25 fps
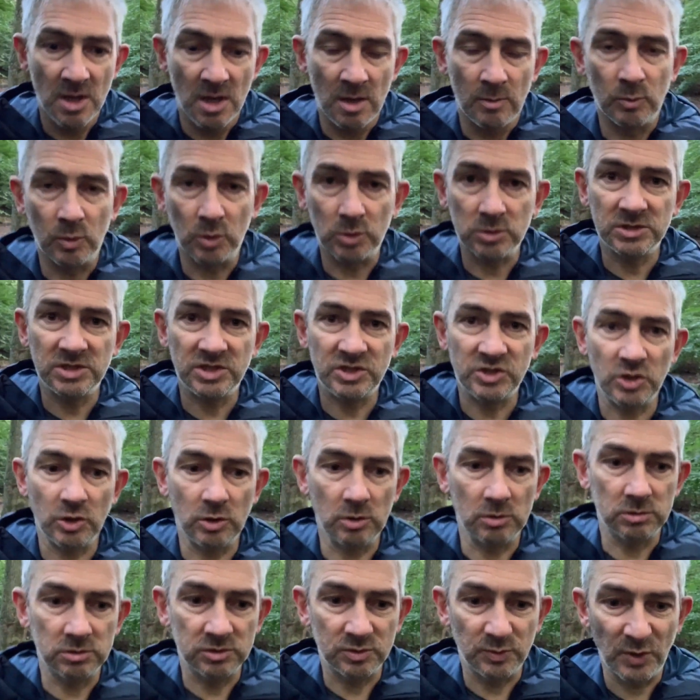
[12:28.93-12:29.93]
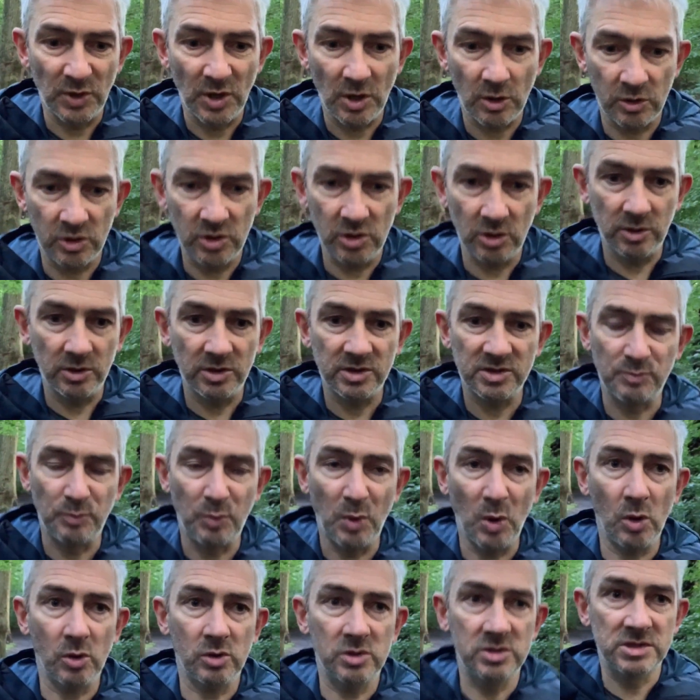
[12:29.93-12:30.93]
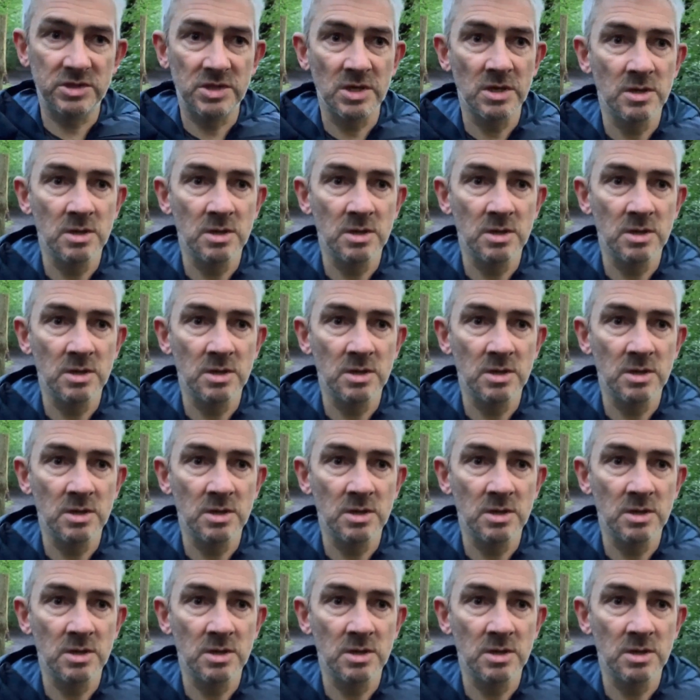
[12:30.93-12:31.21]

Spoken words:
multi-tools, binoculars, books,